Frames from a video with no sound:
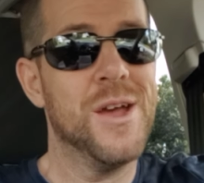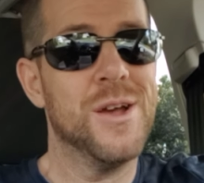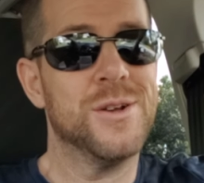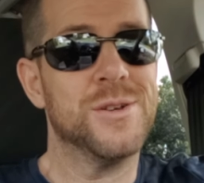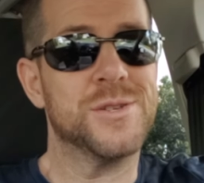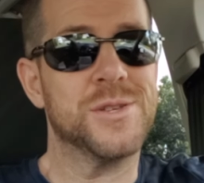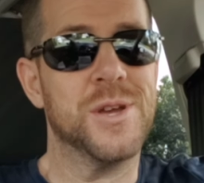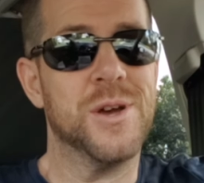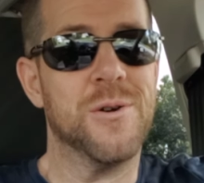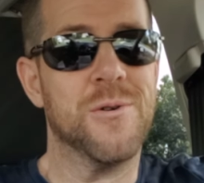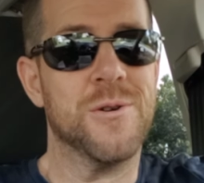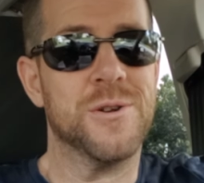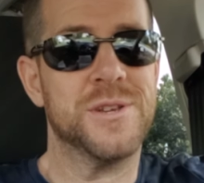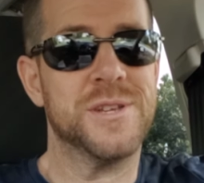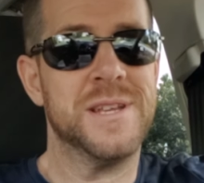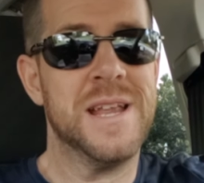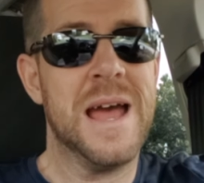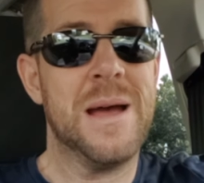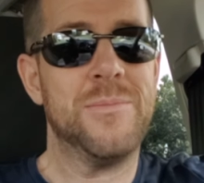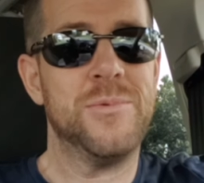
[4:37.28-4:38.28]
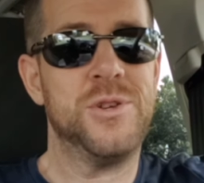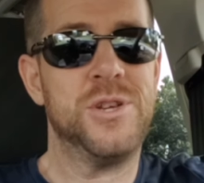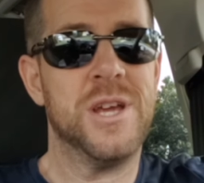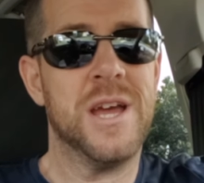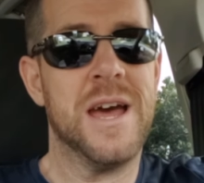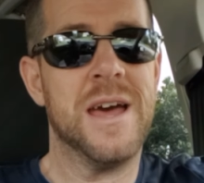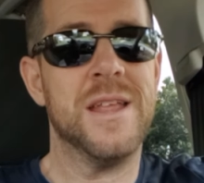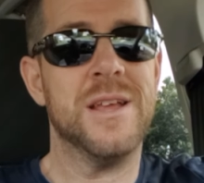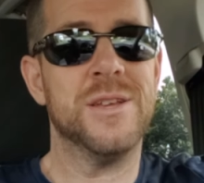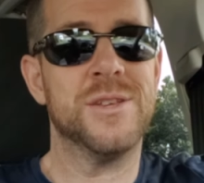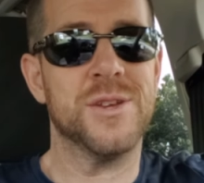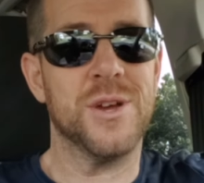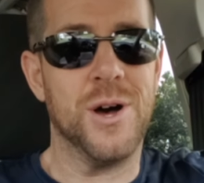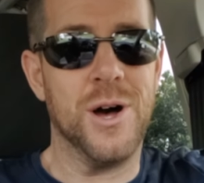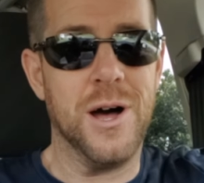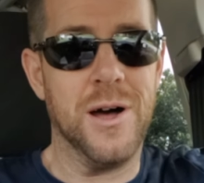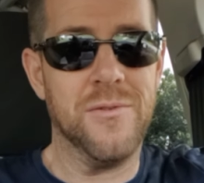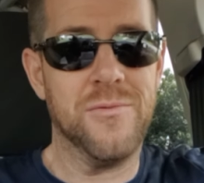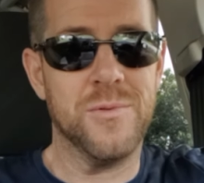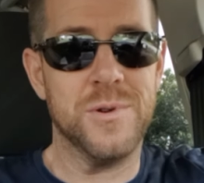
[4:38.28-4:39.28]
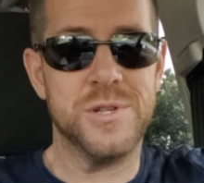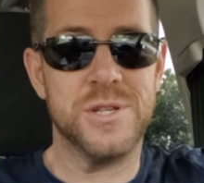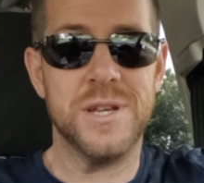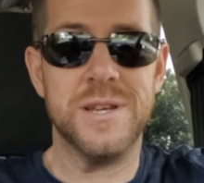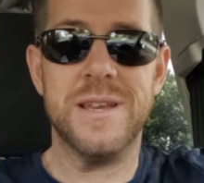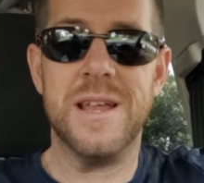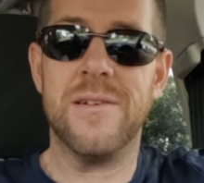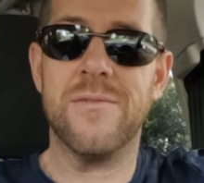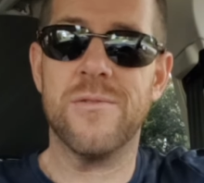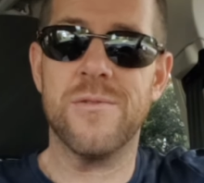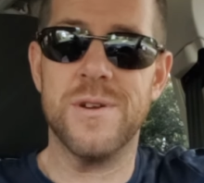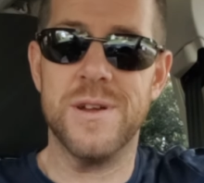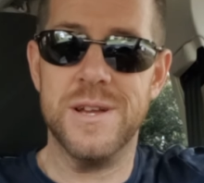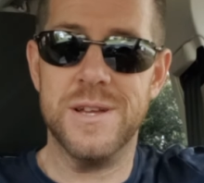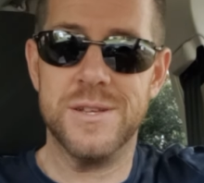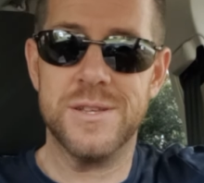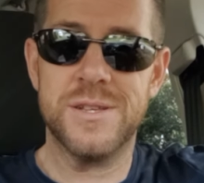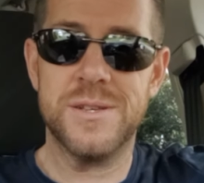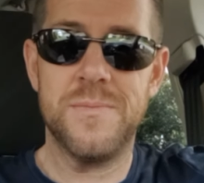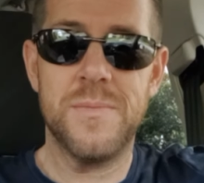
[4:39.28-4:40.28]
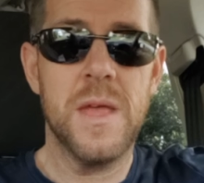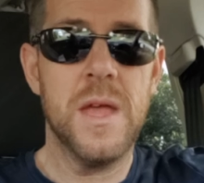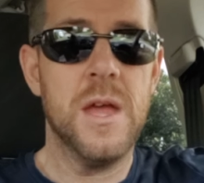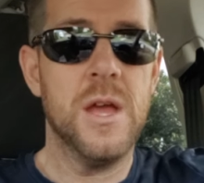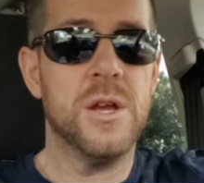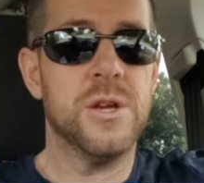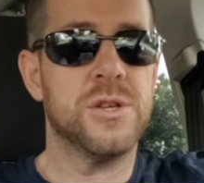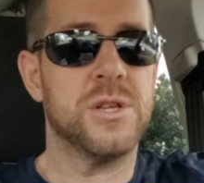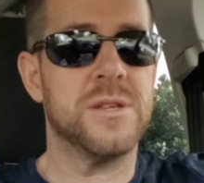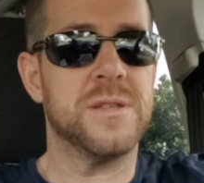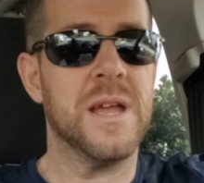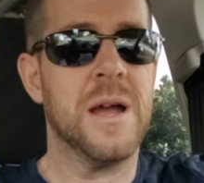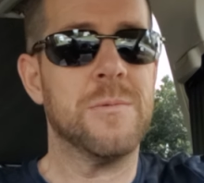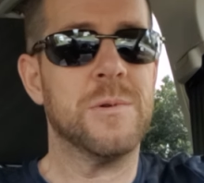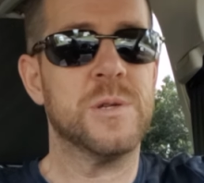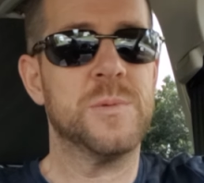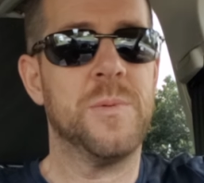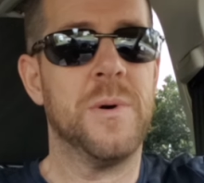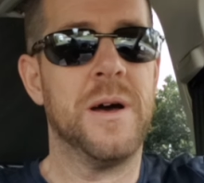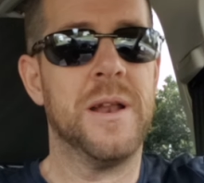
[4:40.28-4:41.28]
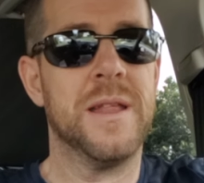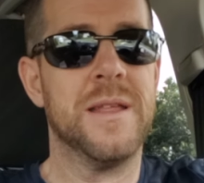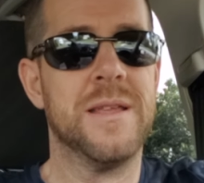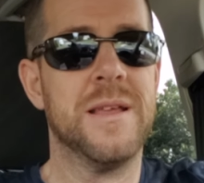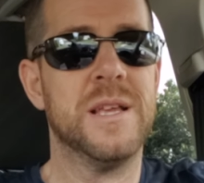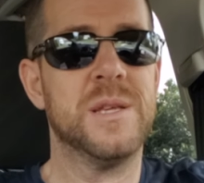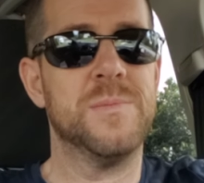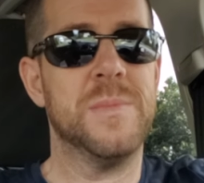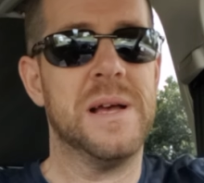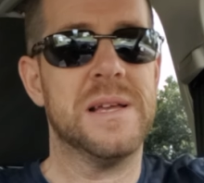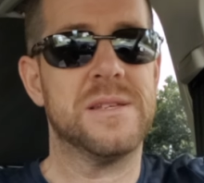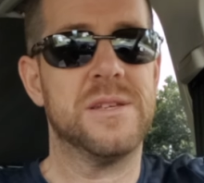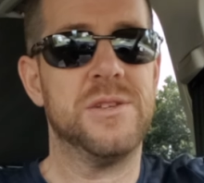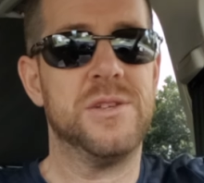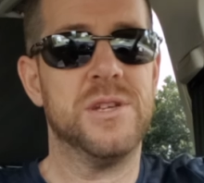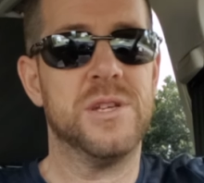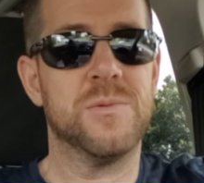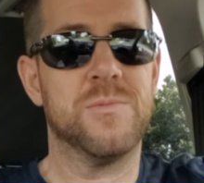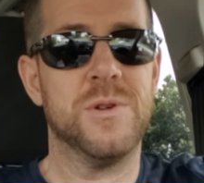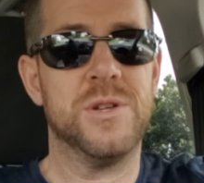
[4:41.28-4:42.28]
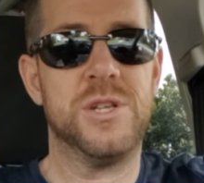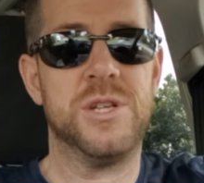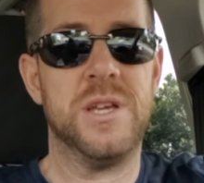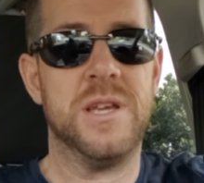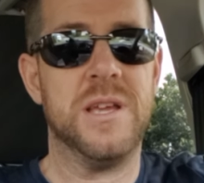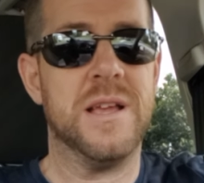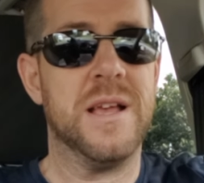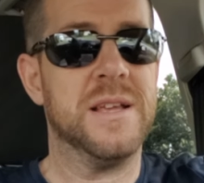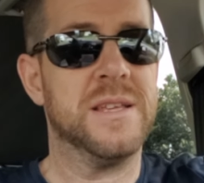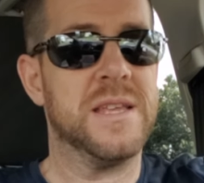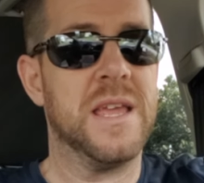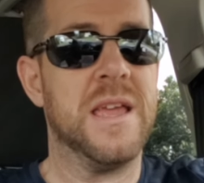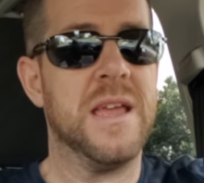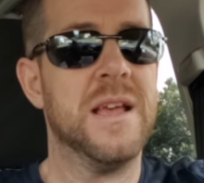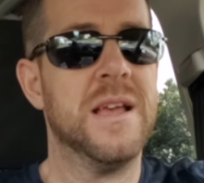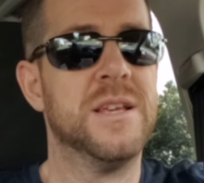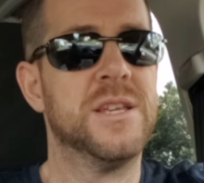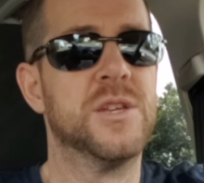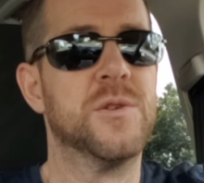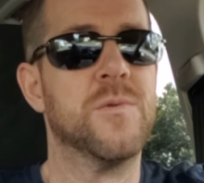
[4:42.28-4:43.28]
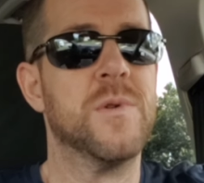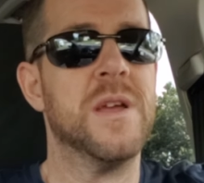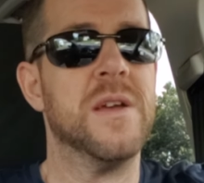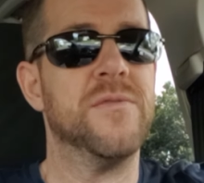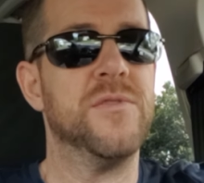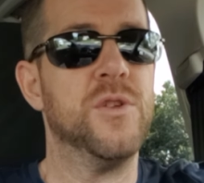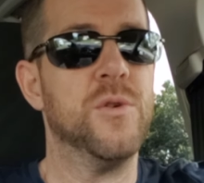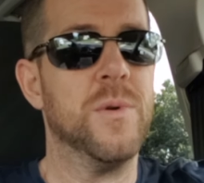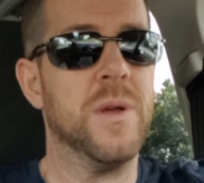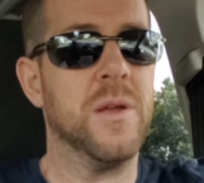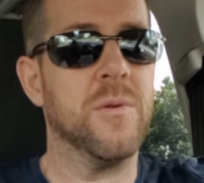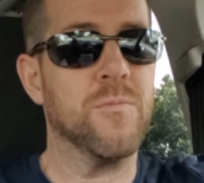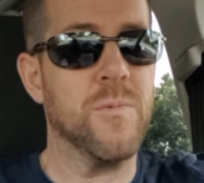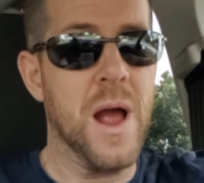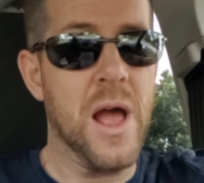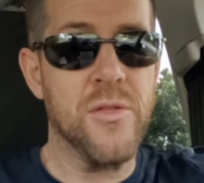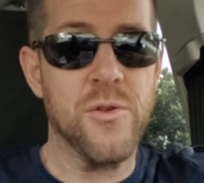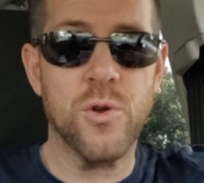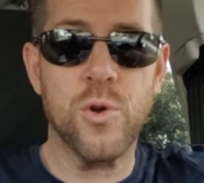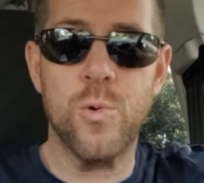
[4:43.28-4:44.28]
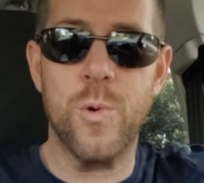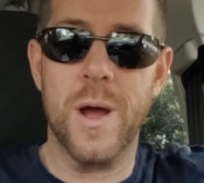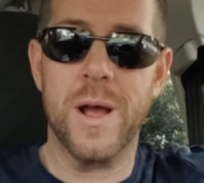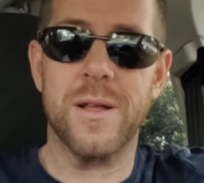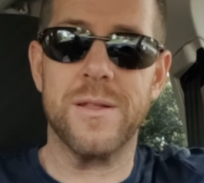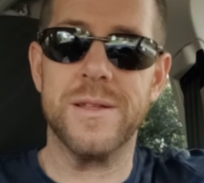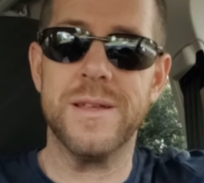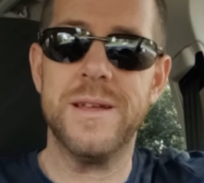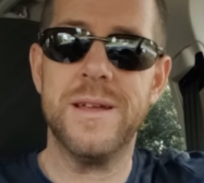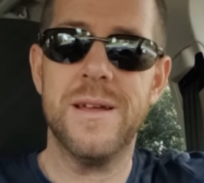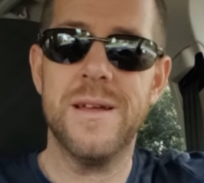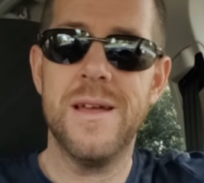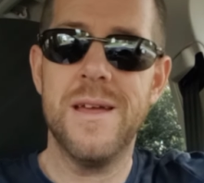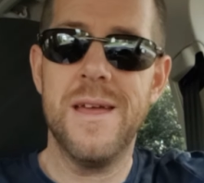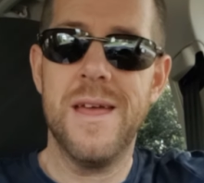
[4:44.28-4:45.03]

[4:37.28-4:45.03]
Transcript: So her Snapchat is off, which it never is. She's not responding to his messages, which she has a history of doing rather quickly.